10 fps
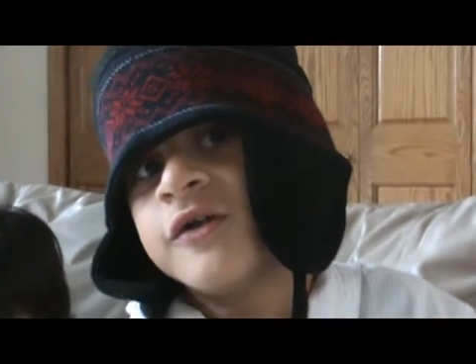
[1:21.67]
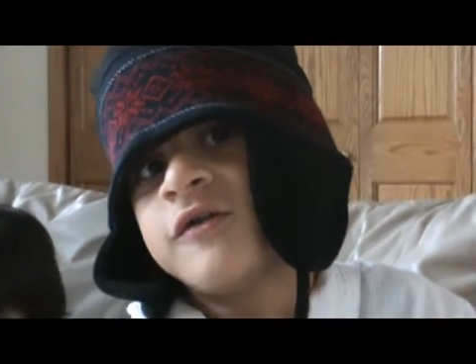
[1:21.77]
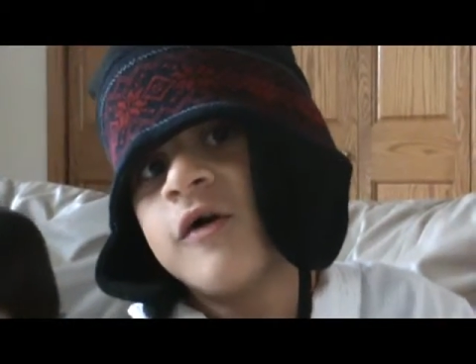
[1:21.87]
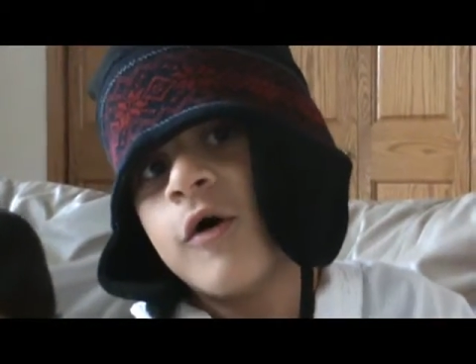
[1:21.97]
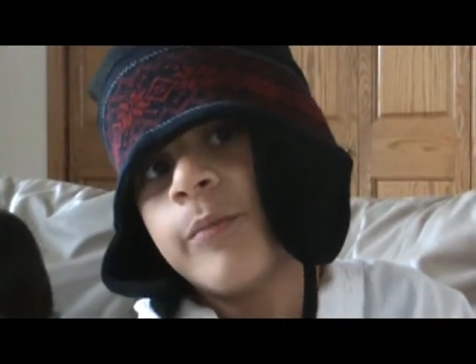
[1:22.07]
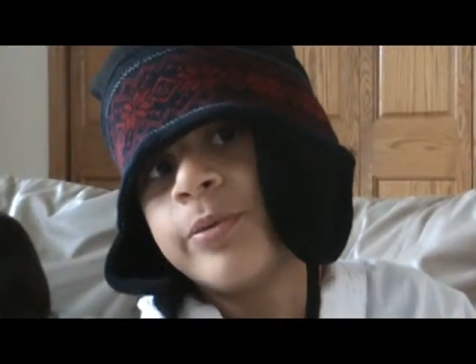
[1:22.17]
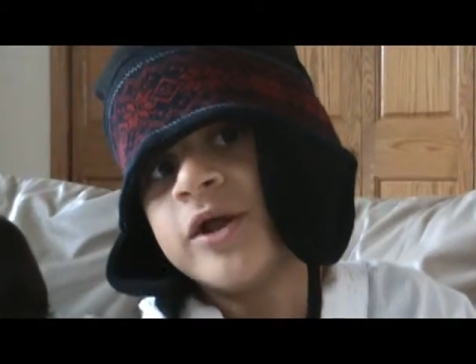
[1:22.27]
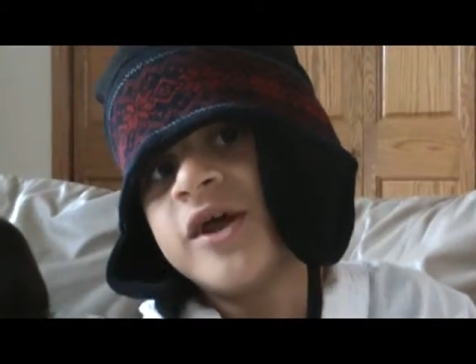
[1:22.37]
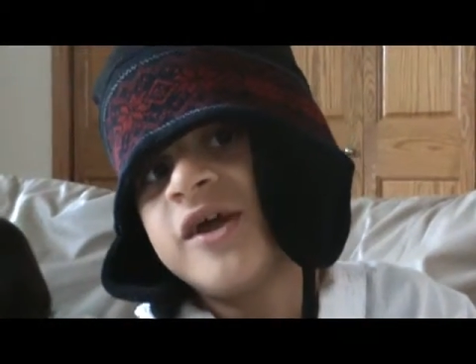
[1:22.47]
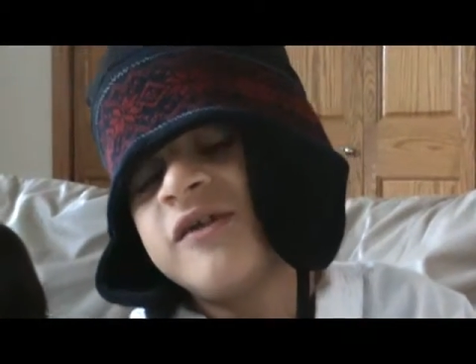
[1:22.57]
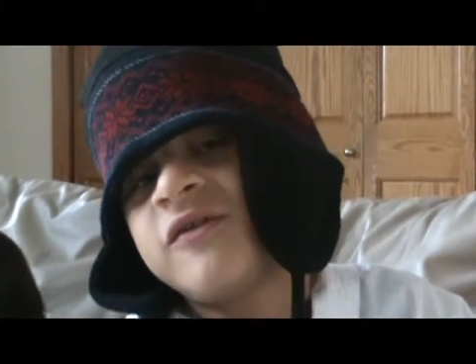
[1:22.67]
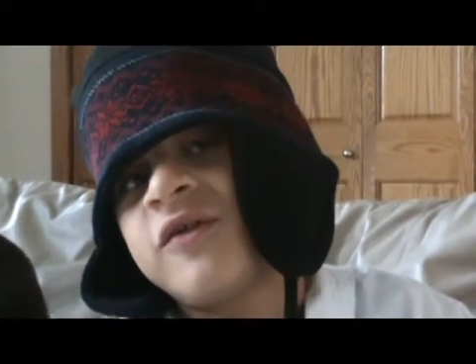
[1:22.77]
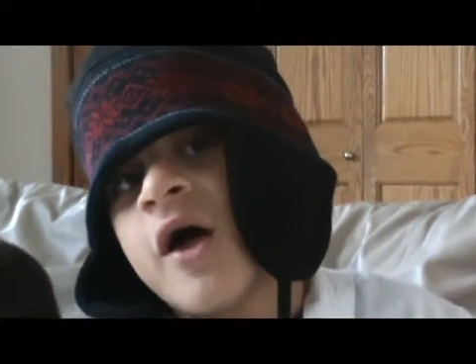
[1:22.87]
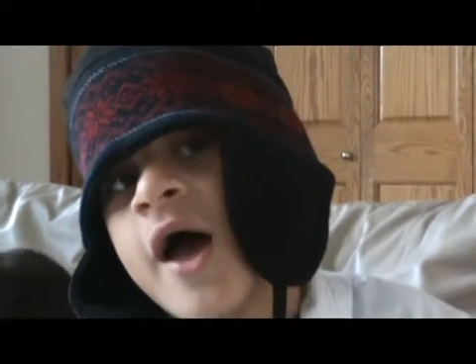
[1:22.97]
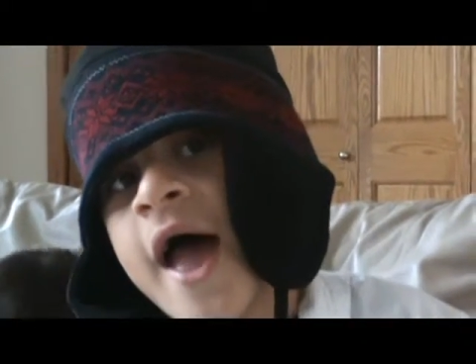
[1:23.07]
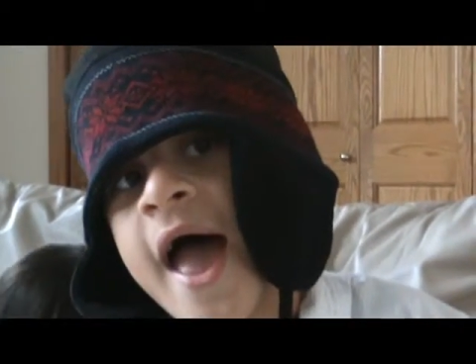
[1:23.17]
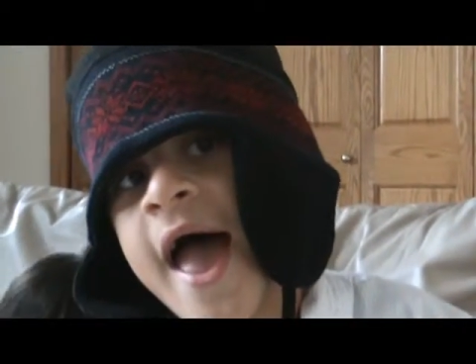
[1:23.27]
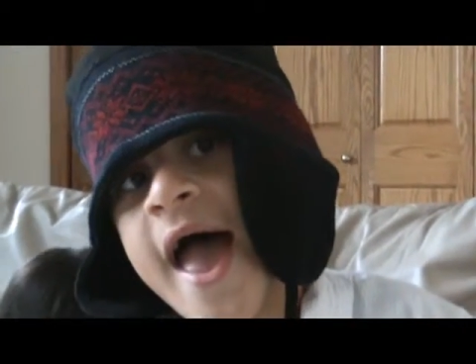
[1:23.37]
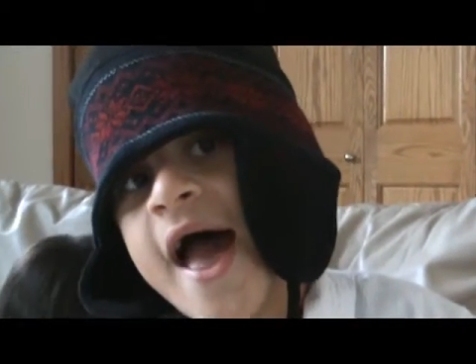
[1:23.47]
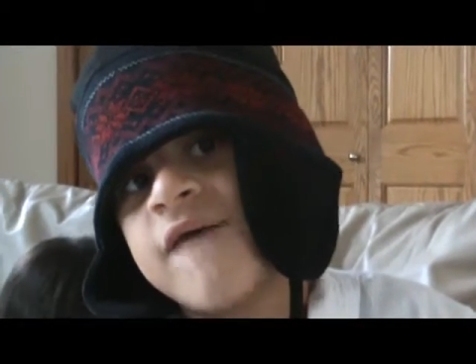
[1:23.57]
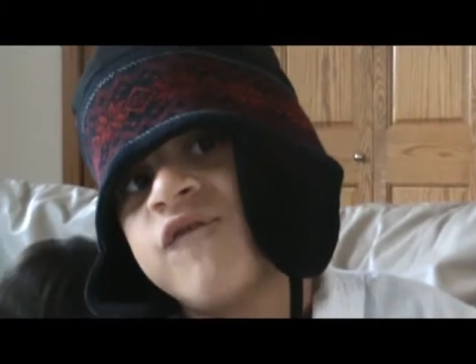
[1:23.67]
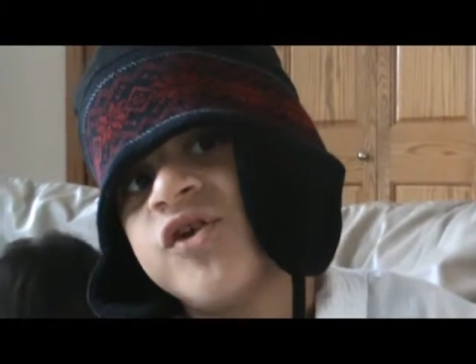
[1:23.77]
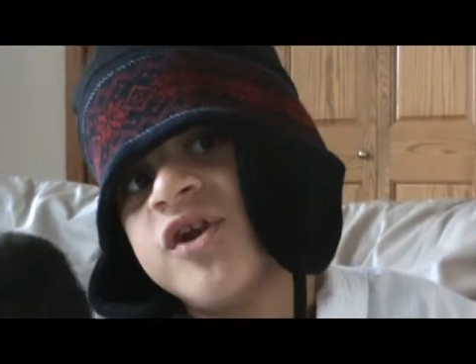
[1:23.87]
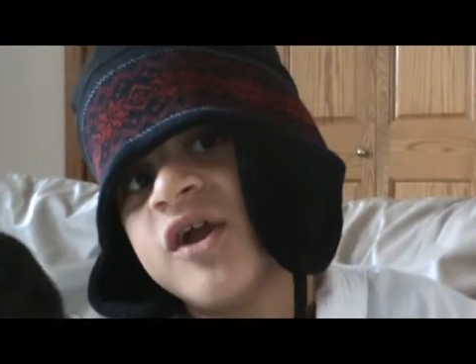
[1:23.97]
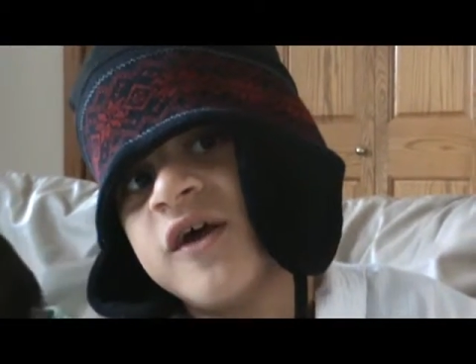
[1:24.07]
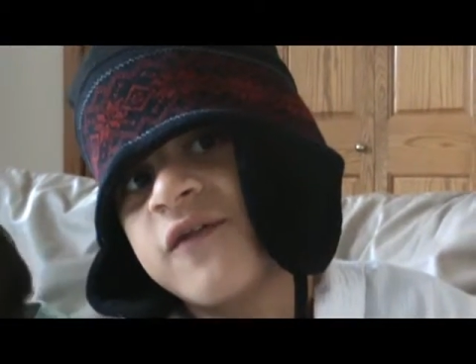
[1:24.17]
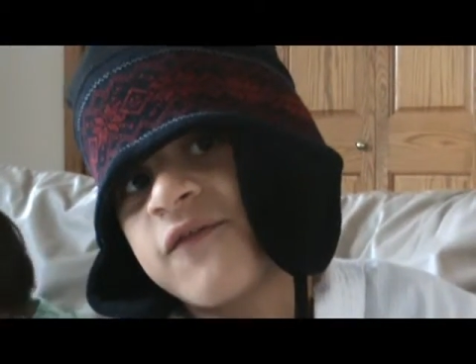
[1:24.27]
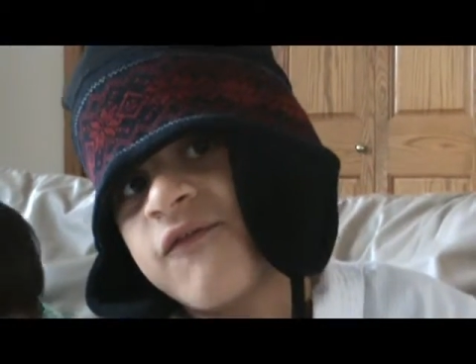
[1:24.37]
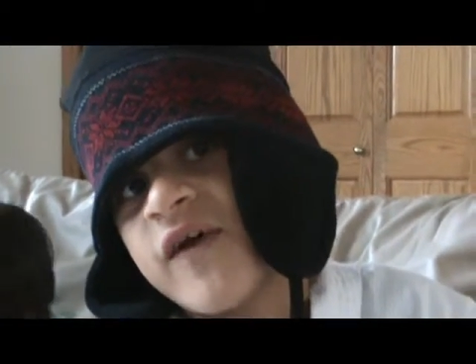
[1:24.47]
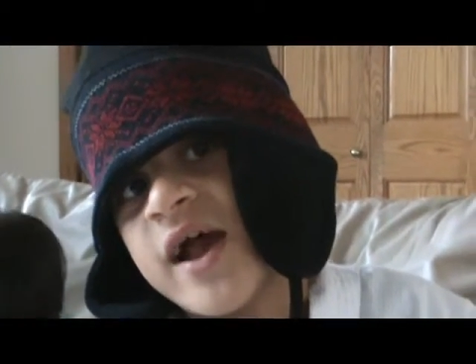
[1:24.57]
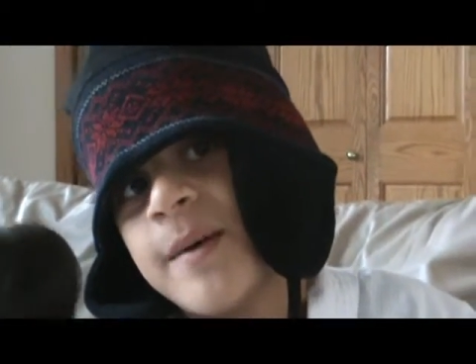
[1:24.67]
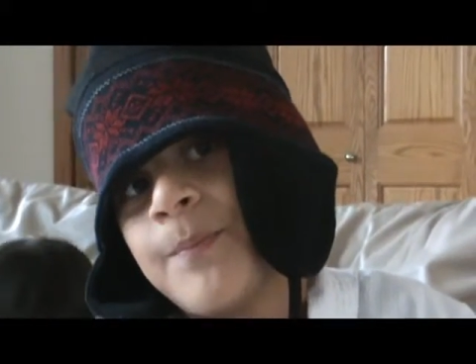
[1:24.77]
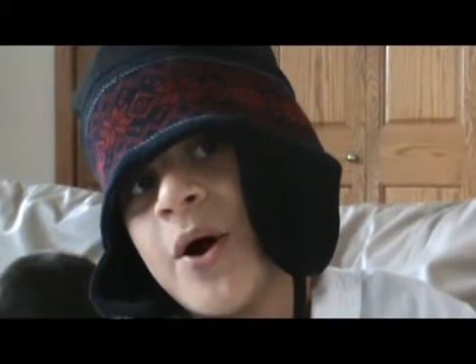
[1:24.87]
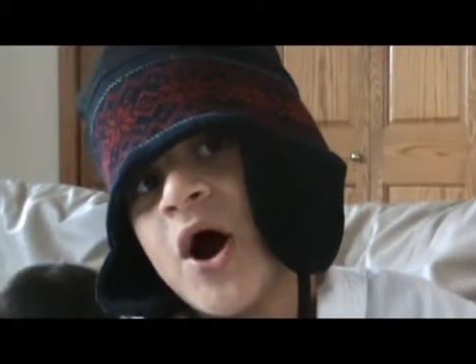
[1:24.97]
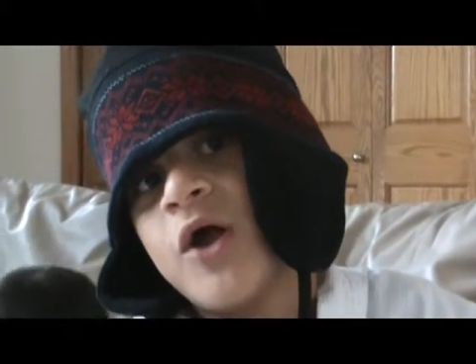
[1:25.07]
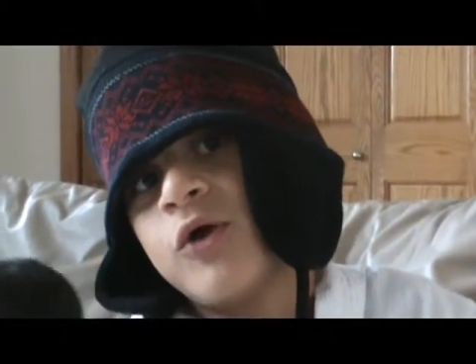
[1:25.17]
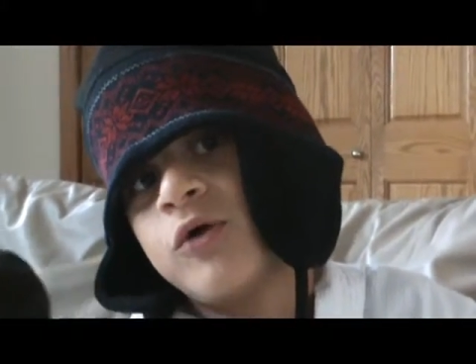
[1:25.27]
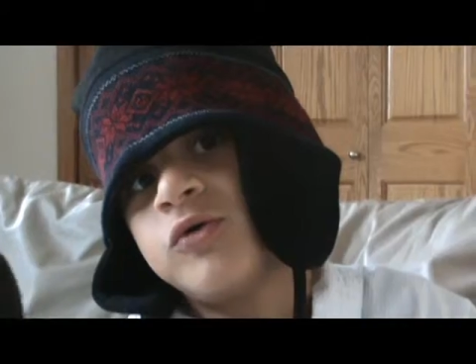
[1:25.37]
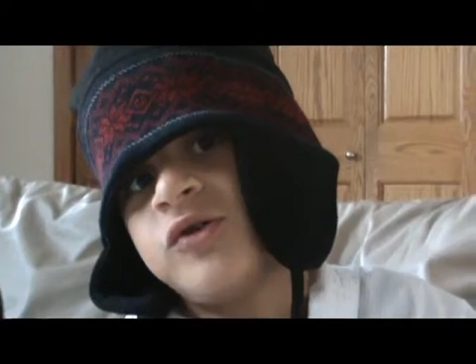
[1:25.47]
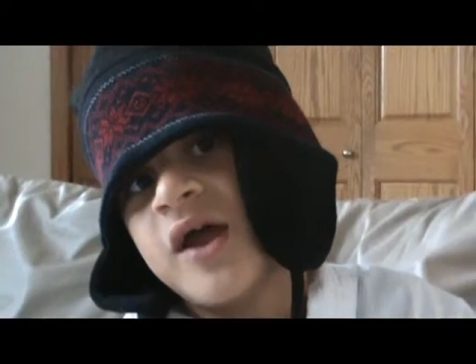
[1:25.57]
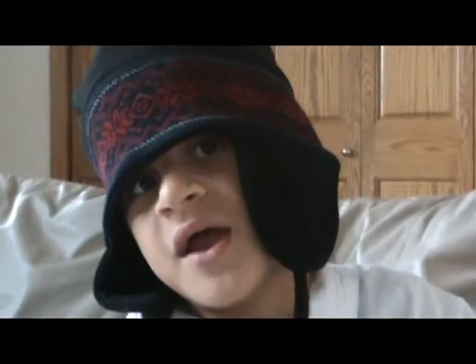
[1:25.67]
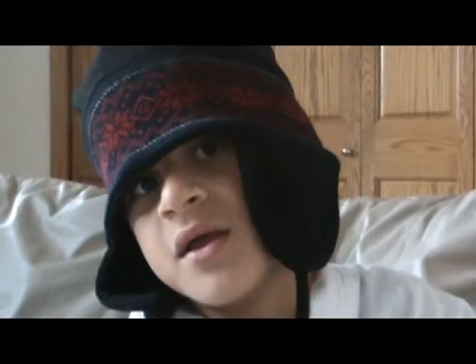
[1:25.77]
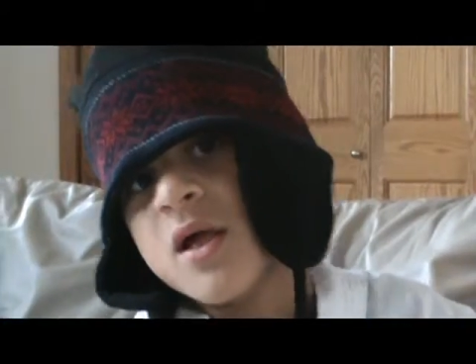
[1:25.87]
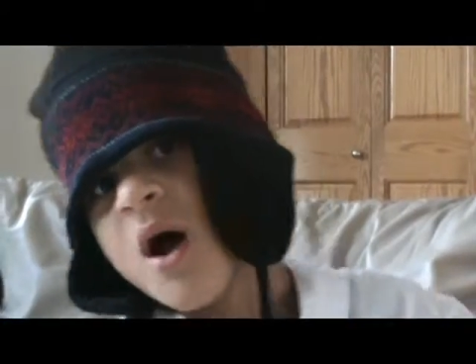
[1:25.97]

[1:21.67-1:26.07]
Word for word: So please have a nice vampire day.